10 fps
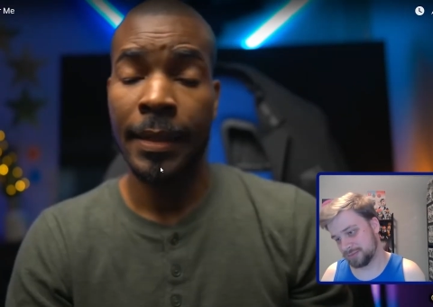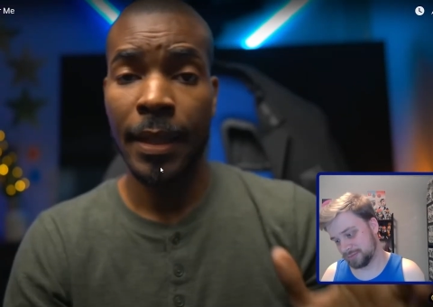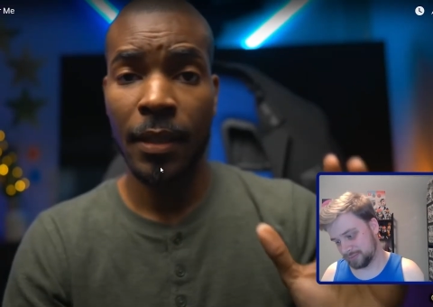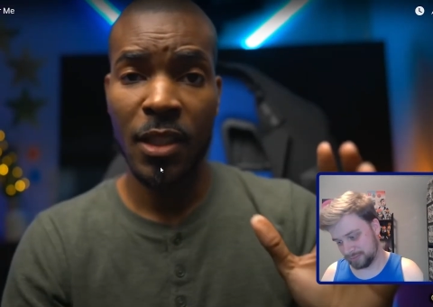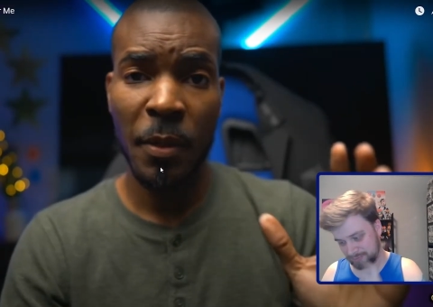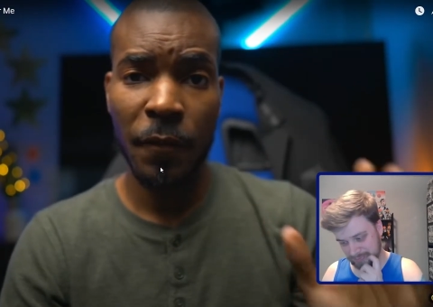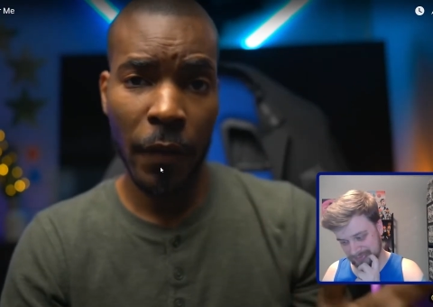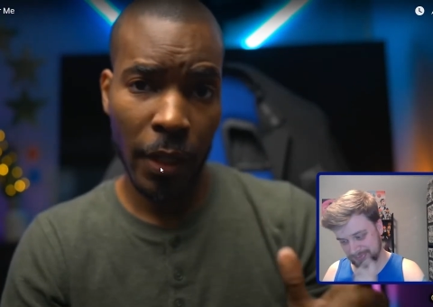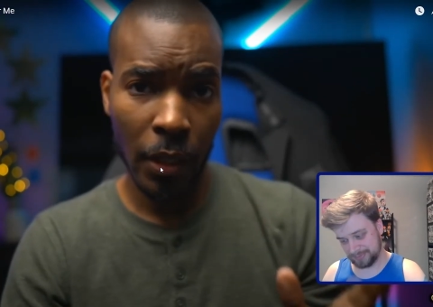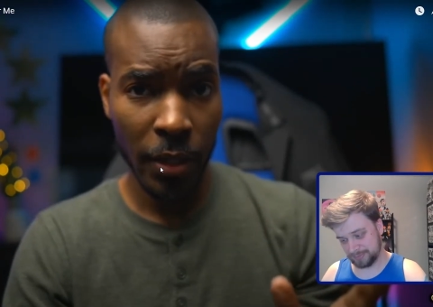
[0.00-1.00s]
Speaker 1: Now, let's be
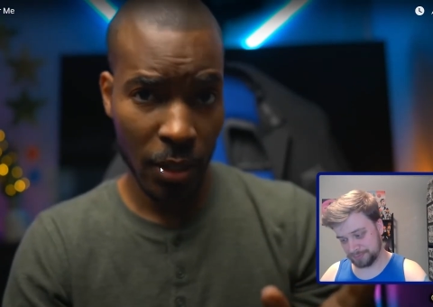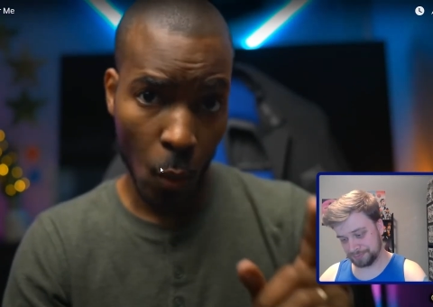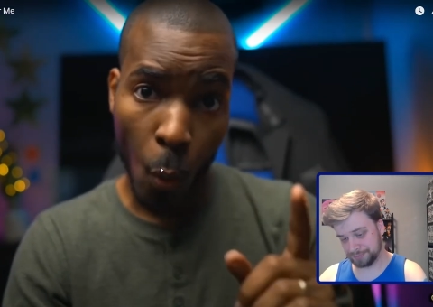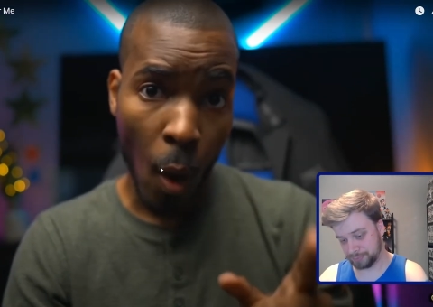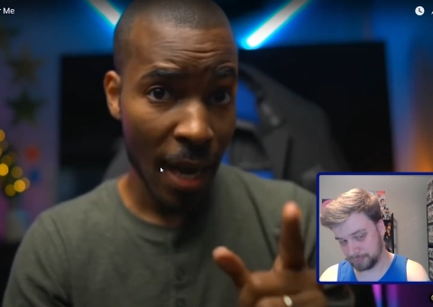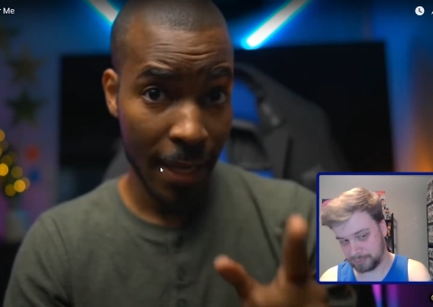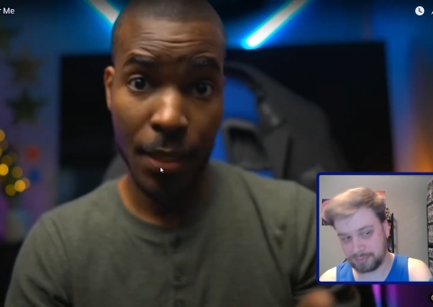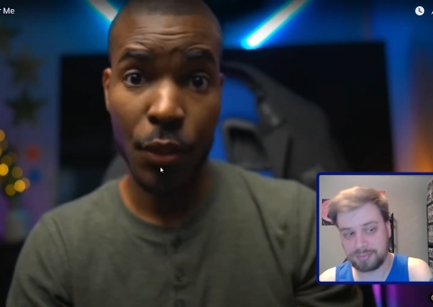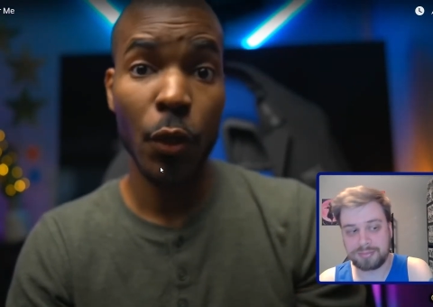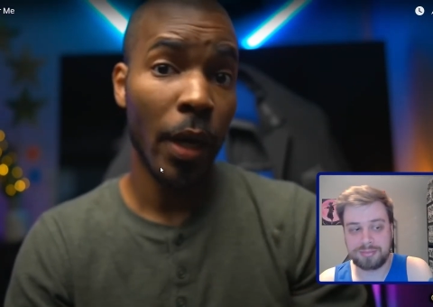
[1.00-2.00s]
very clear as to why
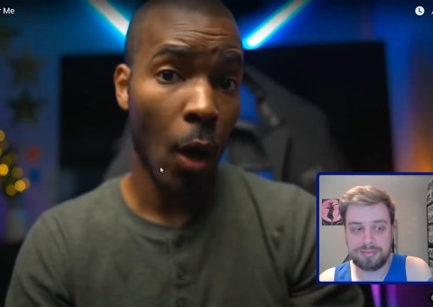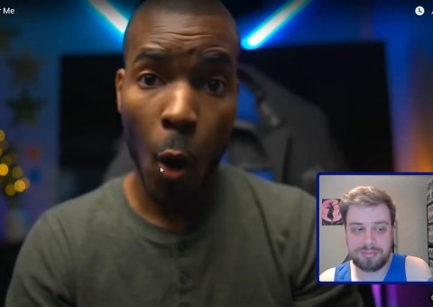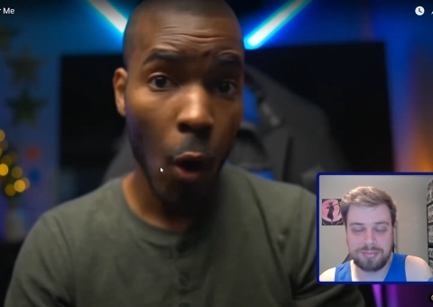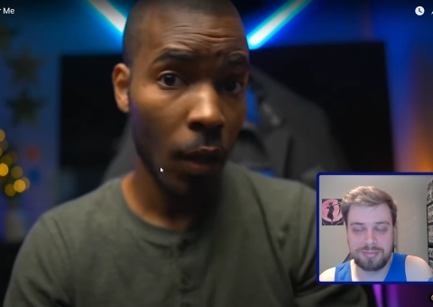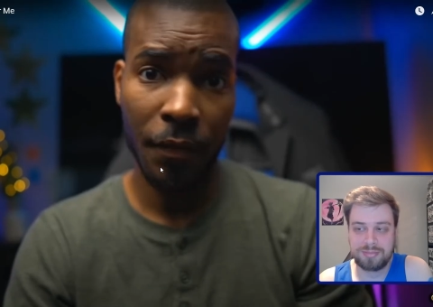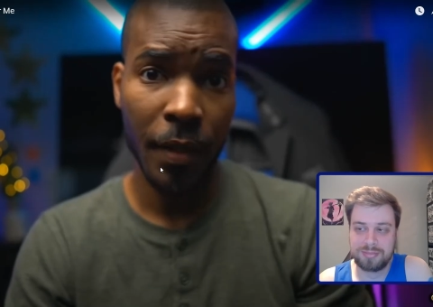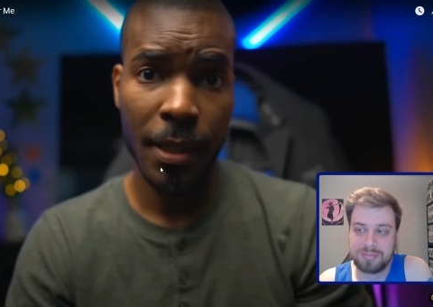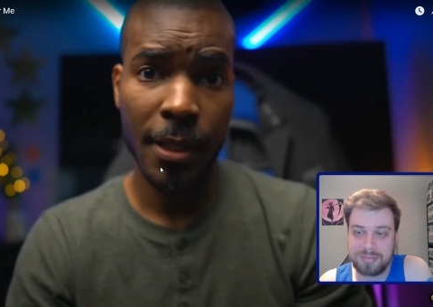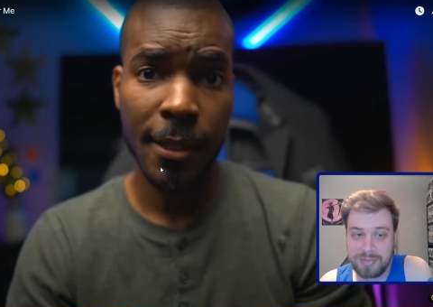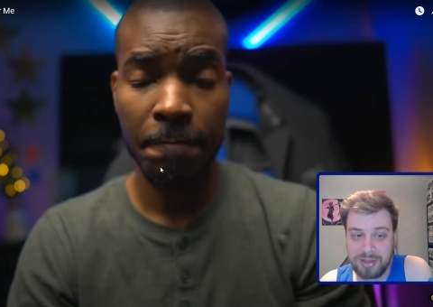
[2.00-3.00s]
he's doing all of
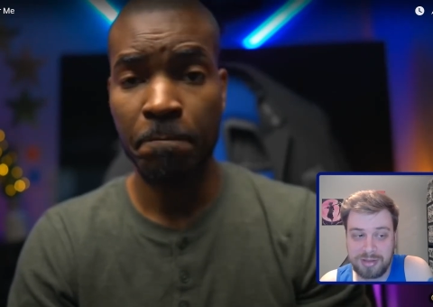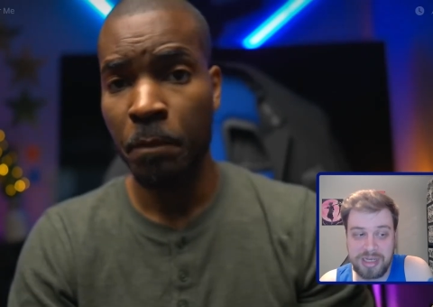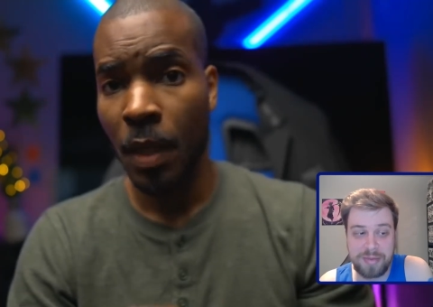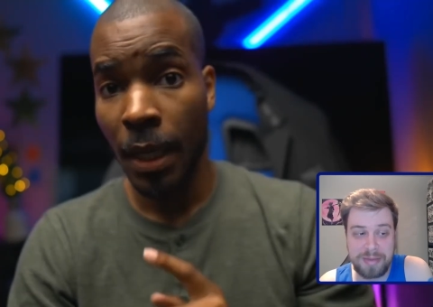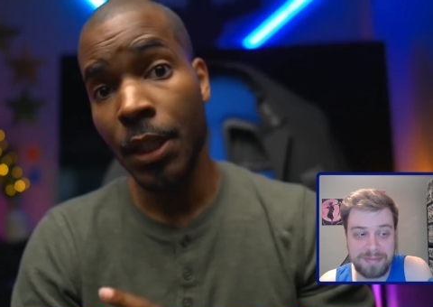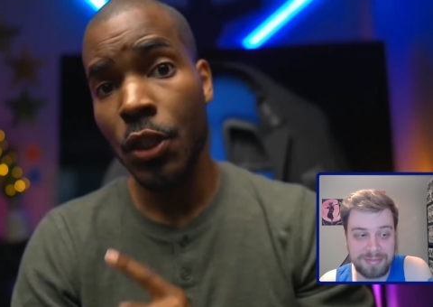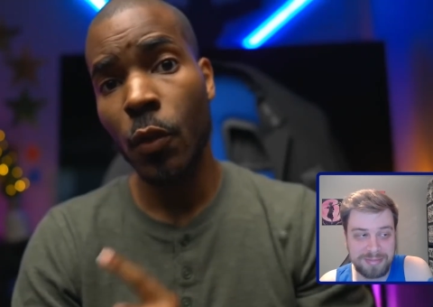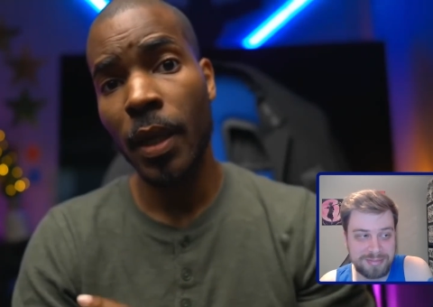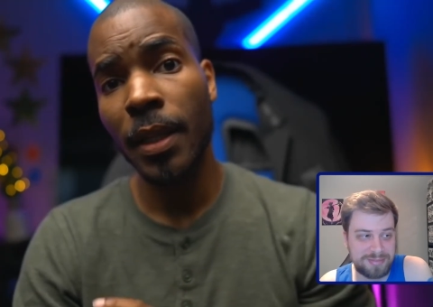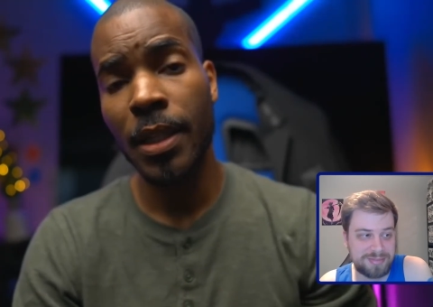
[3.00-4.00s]
this. Tell me.
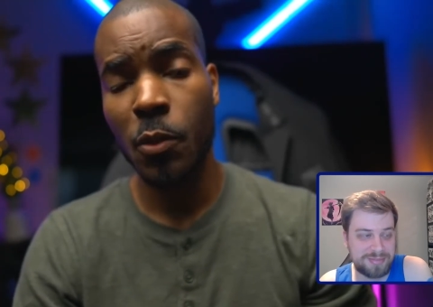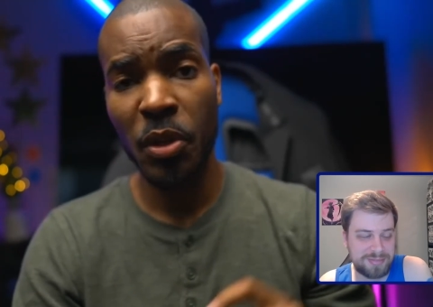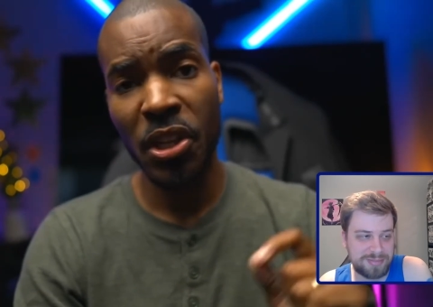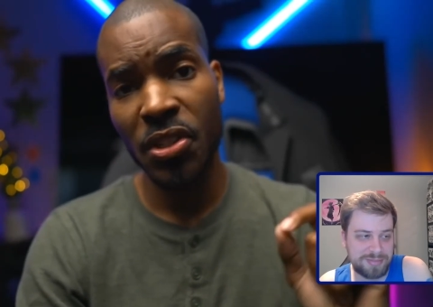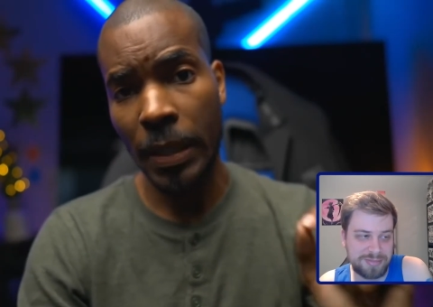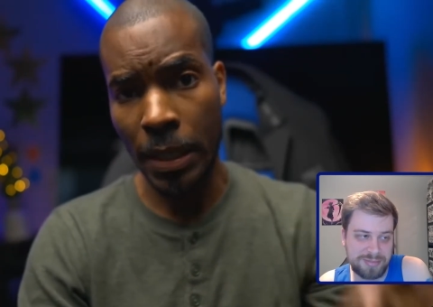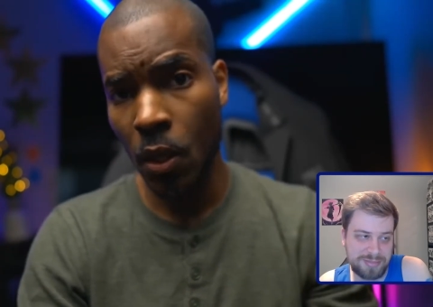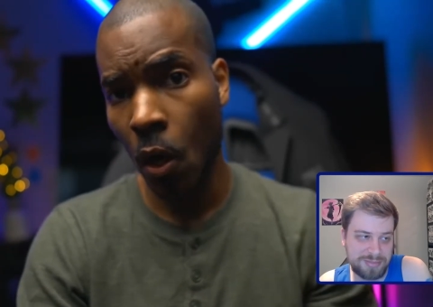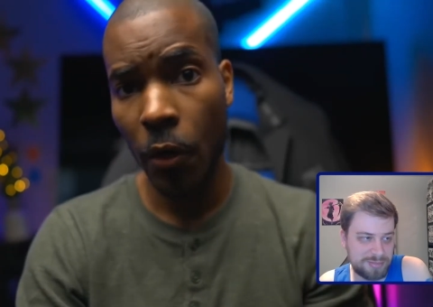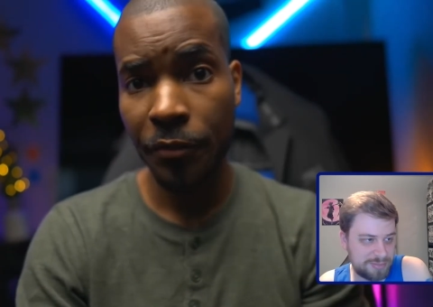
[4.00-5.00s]
He's doing this because, in
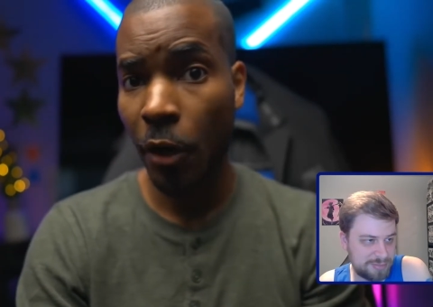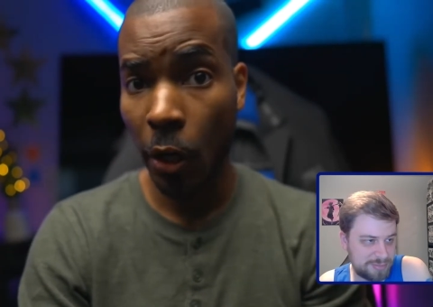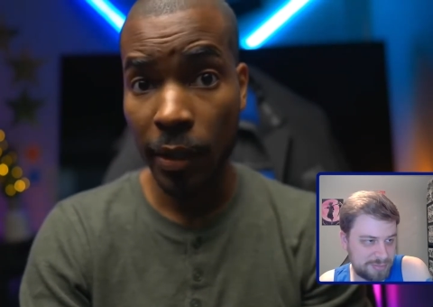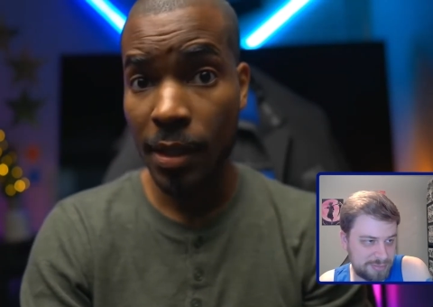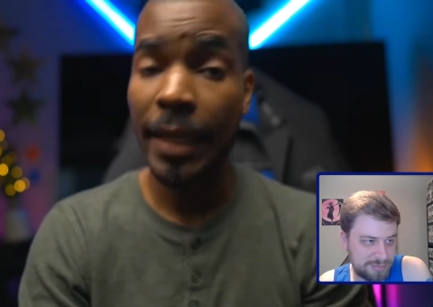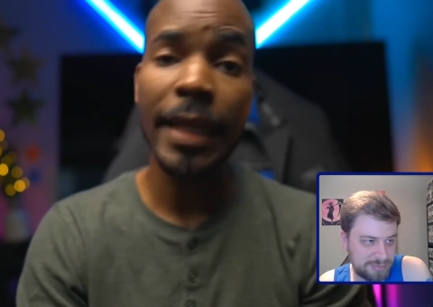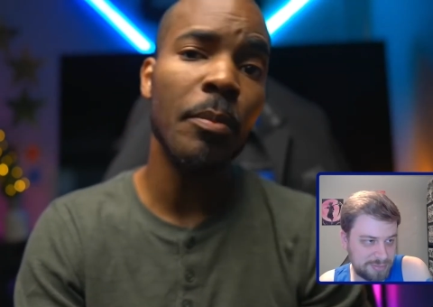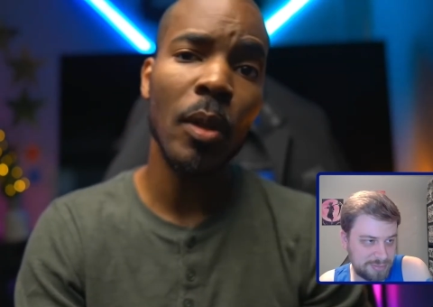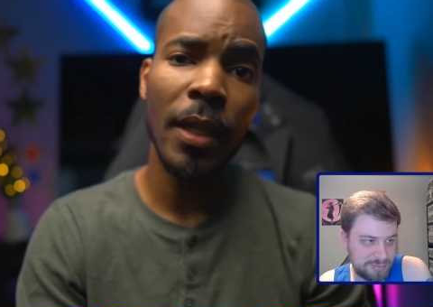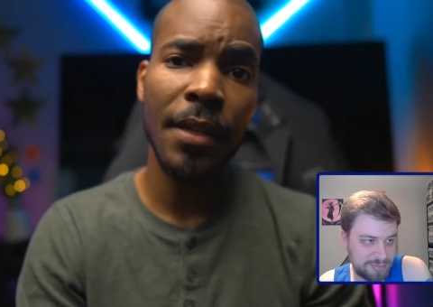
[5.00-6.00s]
his heart of hearts,
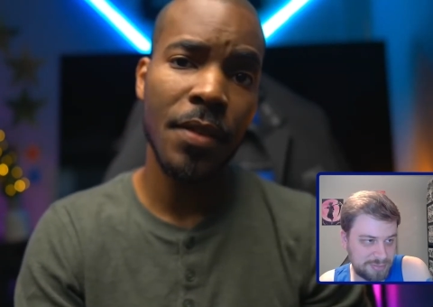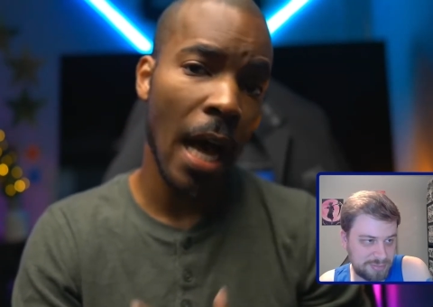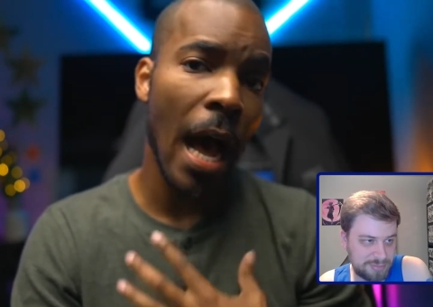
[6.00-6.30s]
he believes